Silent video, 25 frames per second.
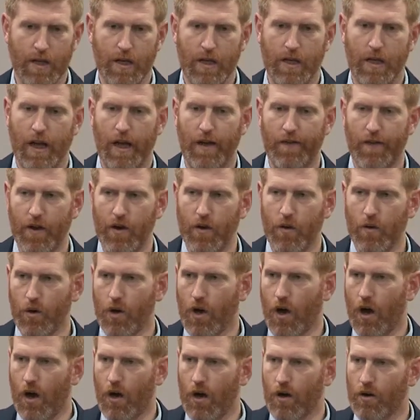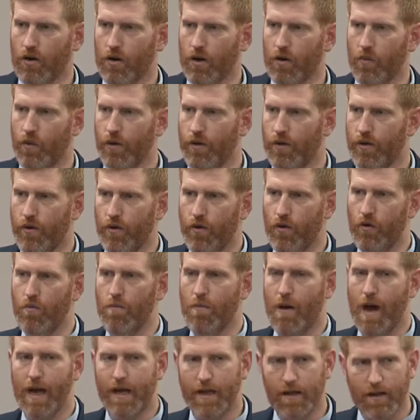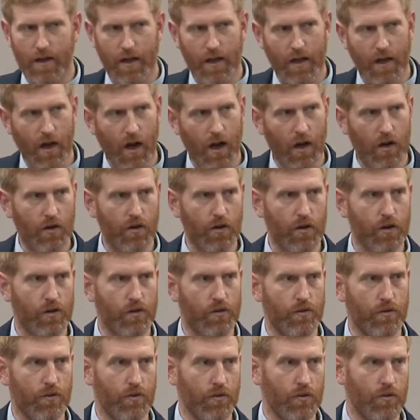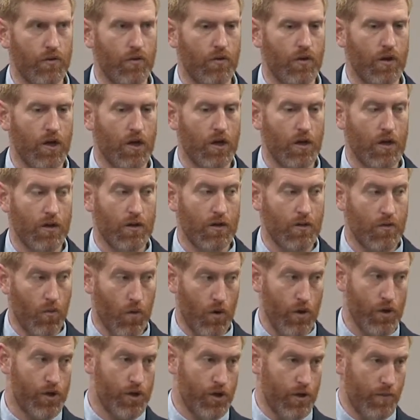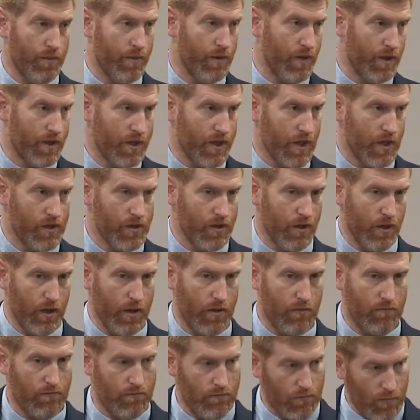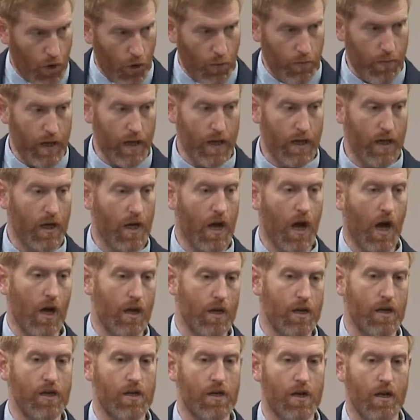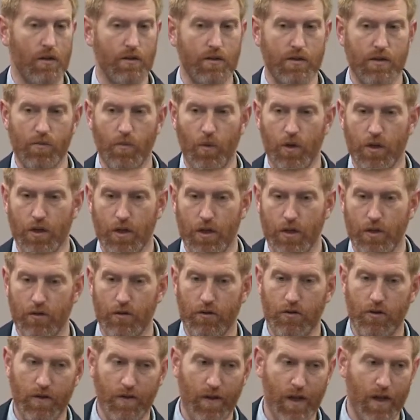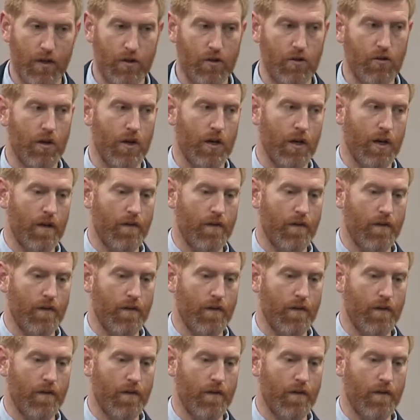And they don't conquer it with their own might, they conquer it through worship, essentially, obeying God. He tells them what to do, and they do it.